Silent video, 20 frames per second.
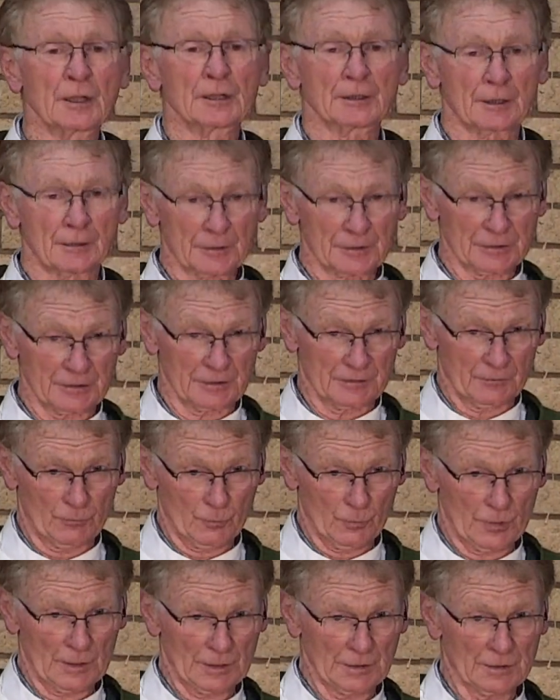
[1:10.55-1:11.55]
Now I said,
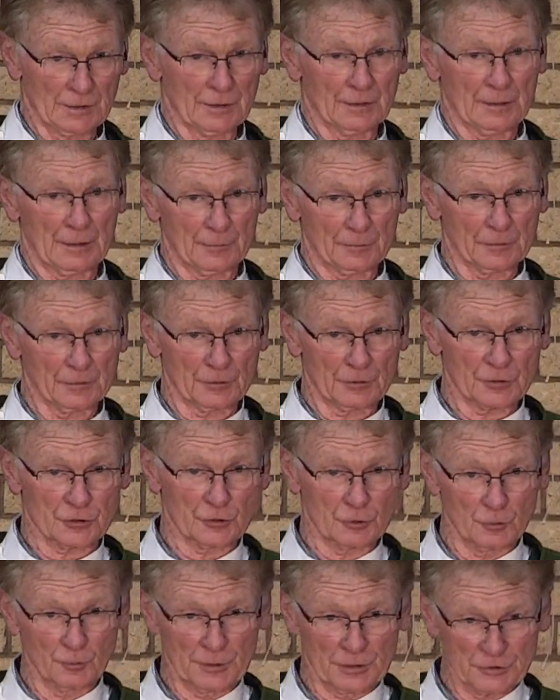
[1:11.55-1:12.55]
"Wait, and I'm going to
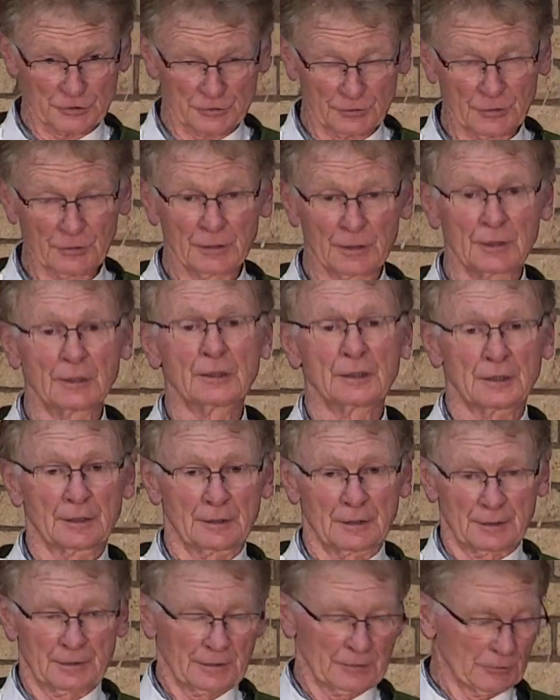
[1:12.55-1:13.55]
show Mitchell.
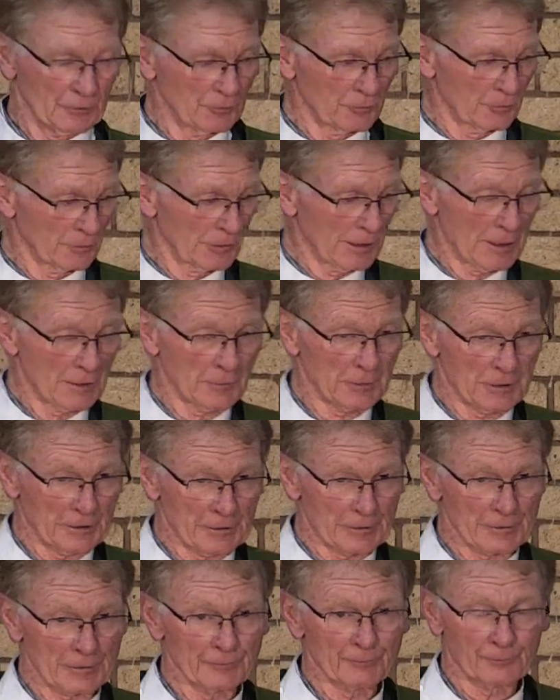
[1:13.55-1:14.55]
You go down
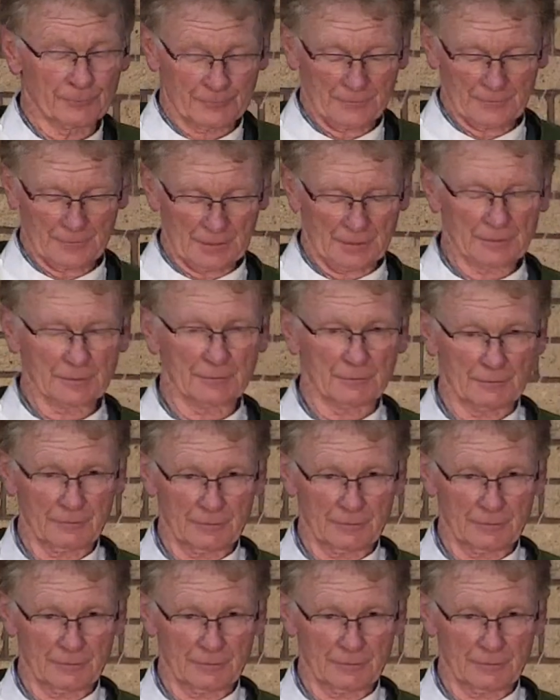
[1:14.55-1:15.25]
here, and